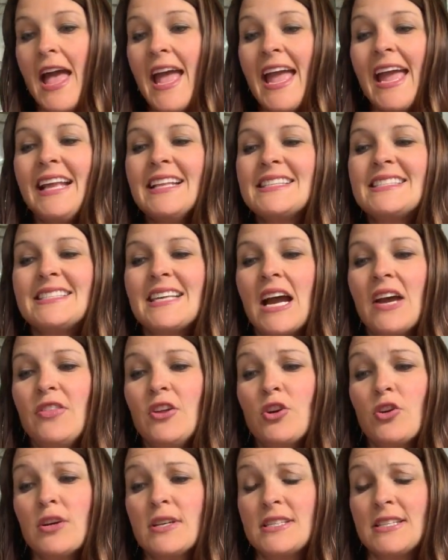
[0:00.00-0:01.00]
Inside
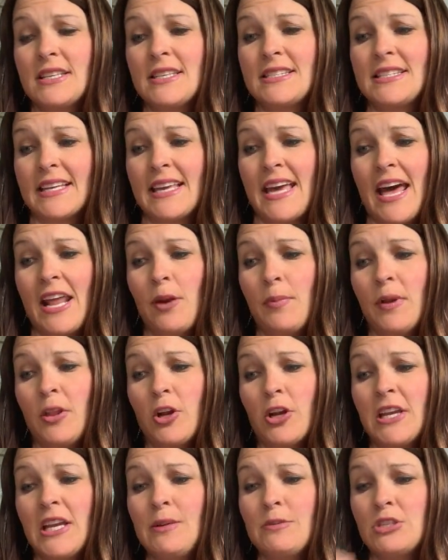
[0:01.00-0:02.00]
the chrysalis, the
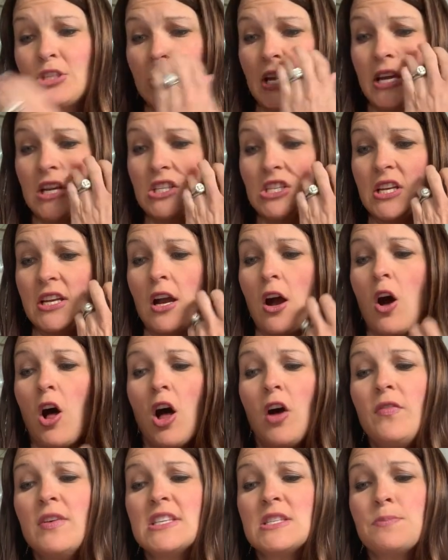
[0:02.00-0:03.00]
caterpillar keeps changing.
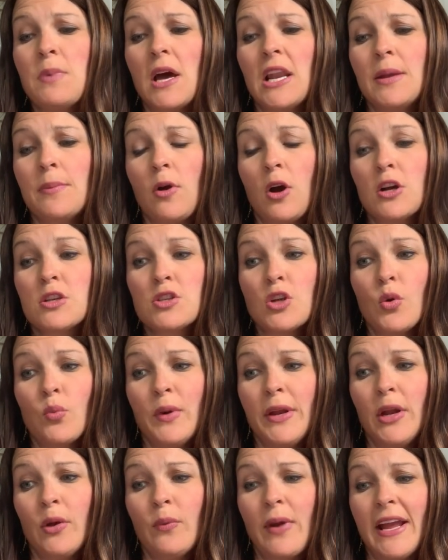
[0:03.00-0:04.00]
All of its body parts are
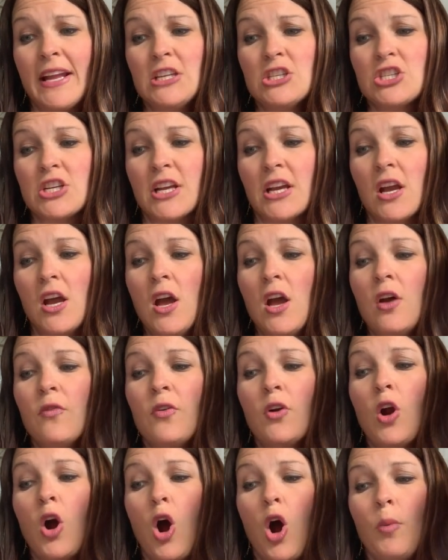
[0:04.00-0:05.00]
rearranging.
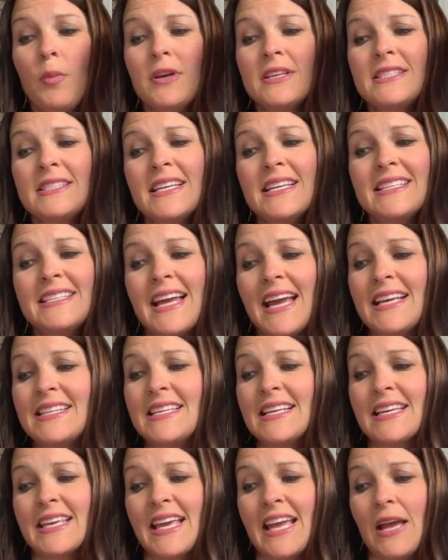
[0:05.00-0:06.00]
For almost 10 days,
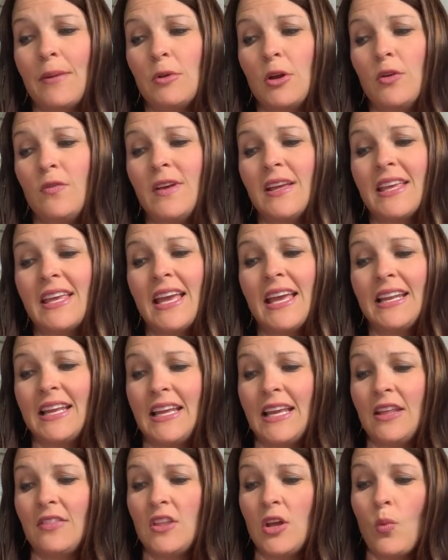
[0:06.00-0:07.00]
it can't move, it can't
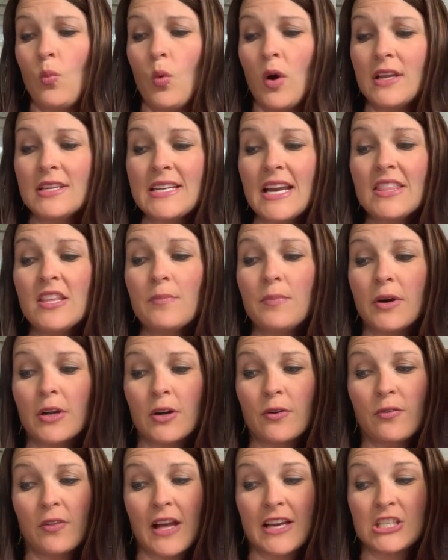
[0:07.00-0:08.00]
eat. Then one day, the
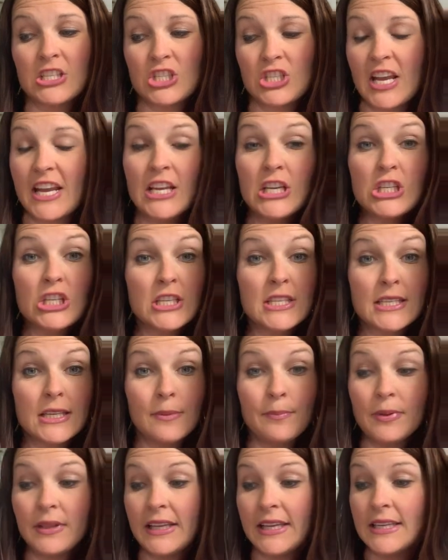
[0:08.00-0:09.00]
butterfly's change is
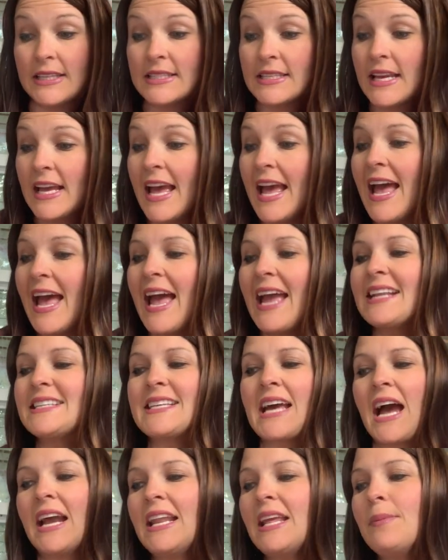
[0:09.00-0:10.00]
complete. A
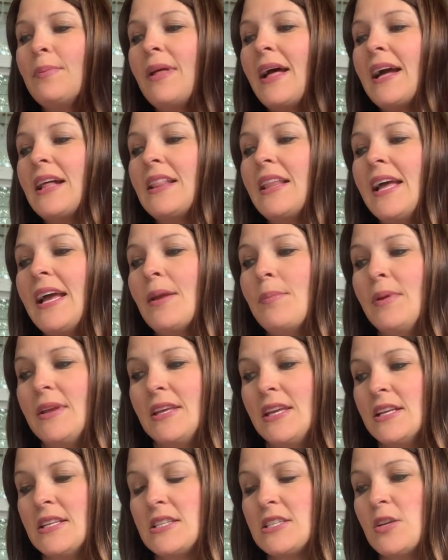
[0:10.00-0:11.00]
tiny black leg
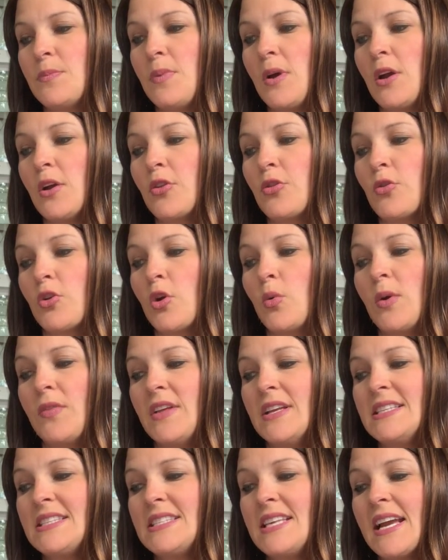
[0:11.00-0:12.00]
begins to poke through.
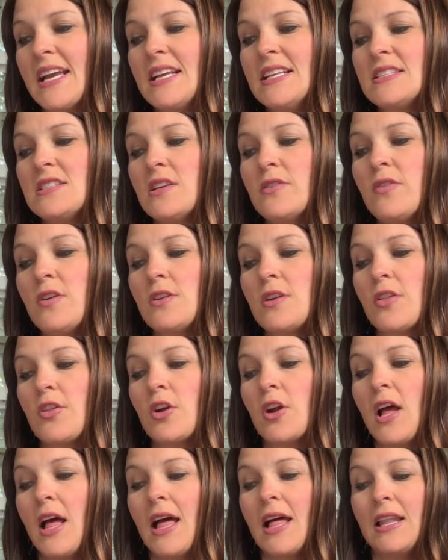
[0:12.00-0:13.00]
Within seconds of
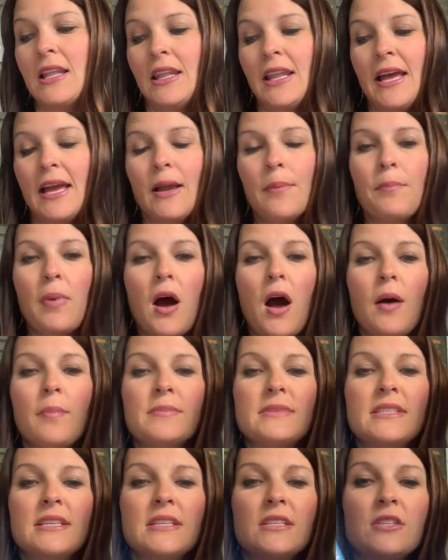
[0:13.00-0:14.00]
another leg
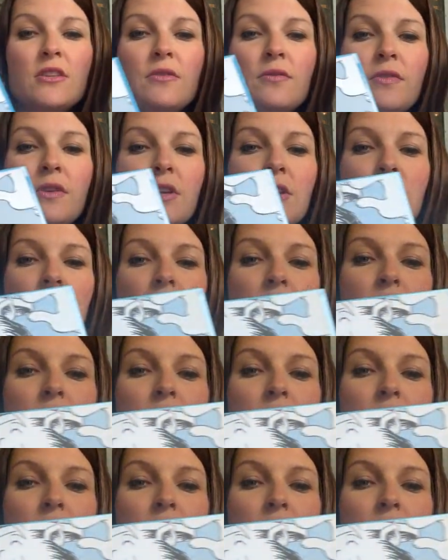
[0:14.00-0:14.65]
pops into view.